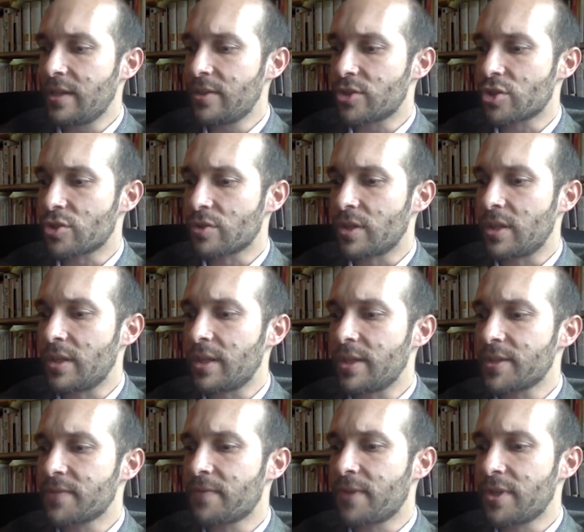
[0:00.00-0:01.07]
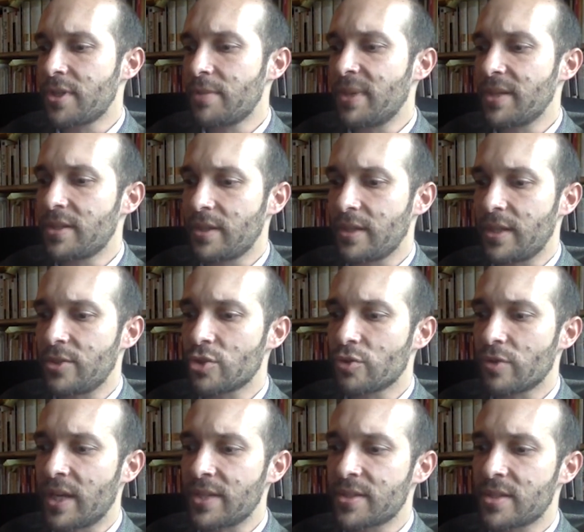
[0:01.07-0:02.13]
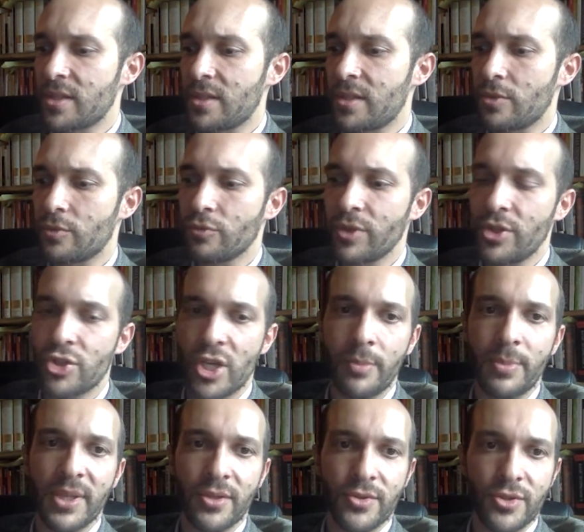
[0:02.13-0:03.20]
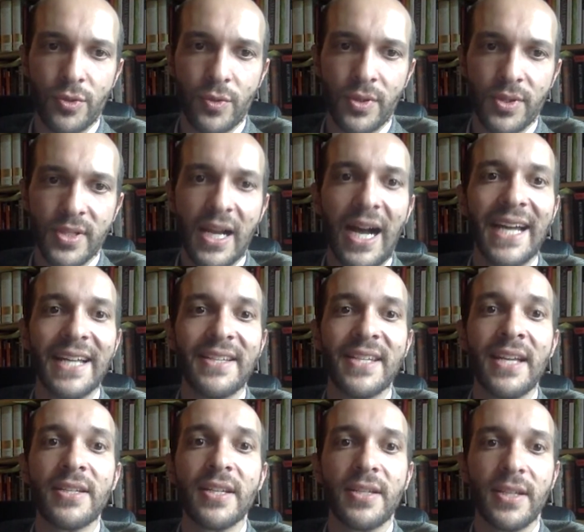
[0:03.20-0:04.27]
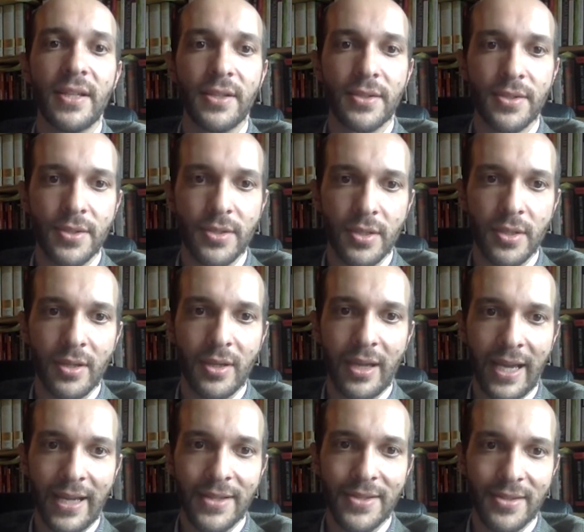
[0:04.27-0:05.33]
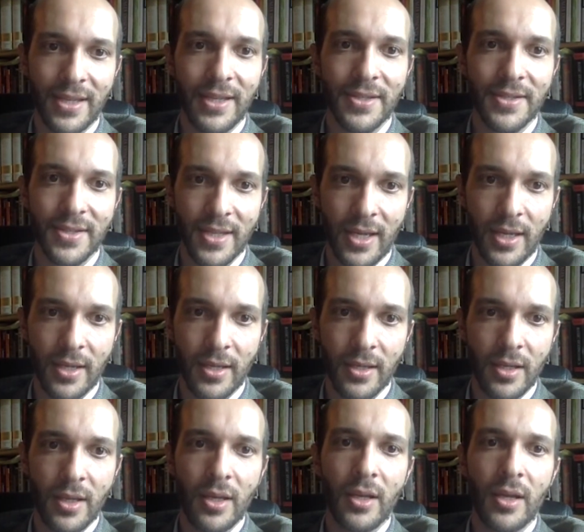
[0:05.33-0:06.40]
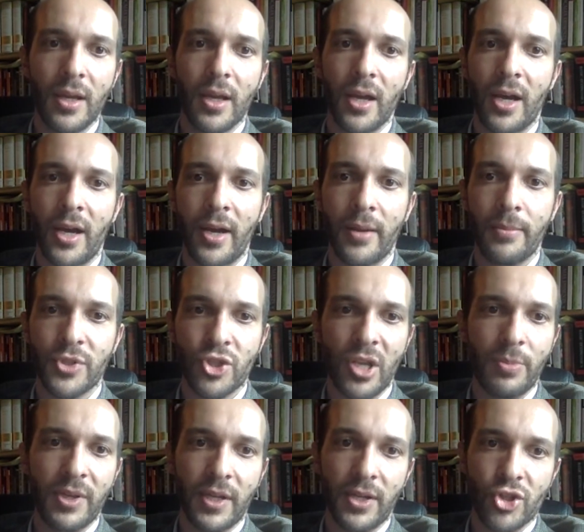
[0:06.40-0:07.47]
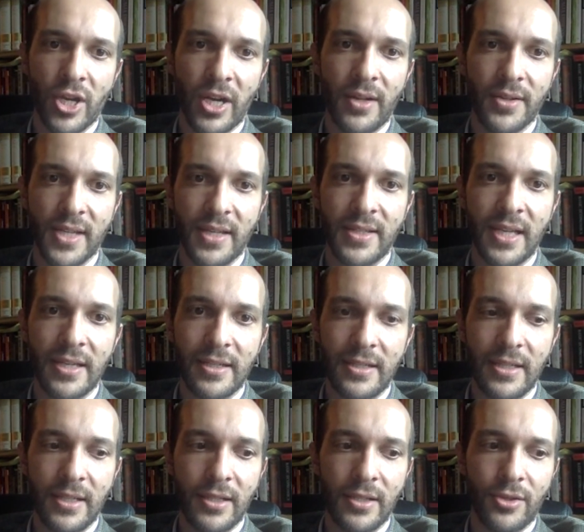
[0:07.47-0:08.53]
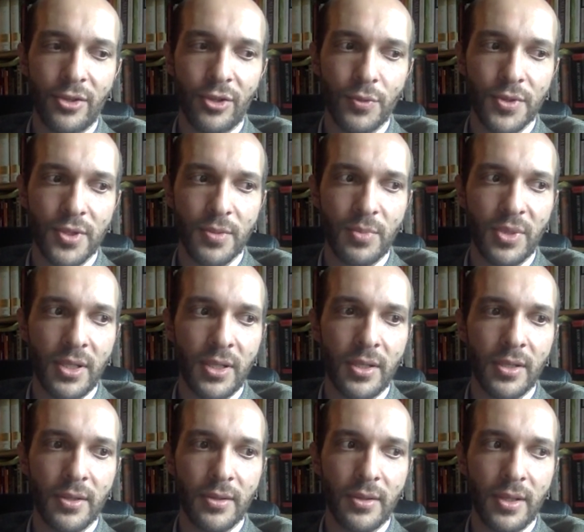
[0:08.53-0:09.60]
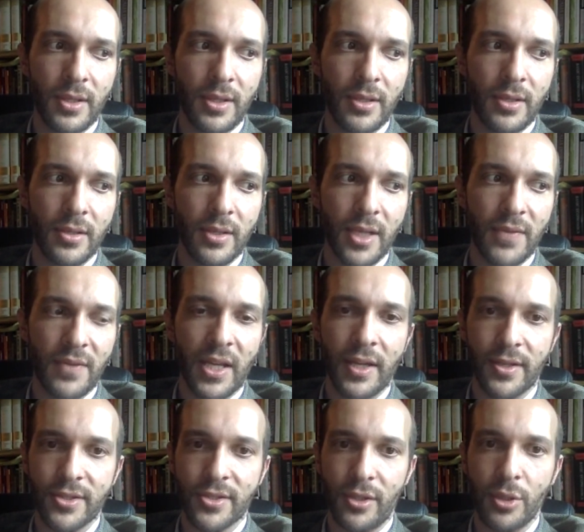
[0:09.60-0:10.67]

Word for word: Industry is fundamentally interested in reshaping students' identities, as they say. Um, shaping a child's identity used to be the, if not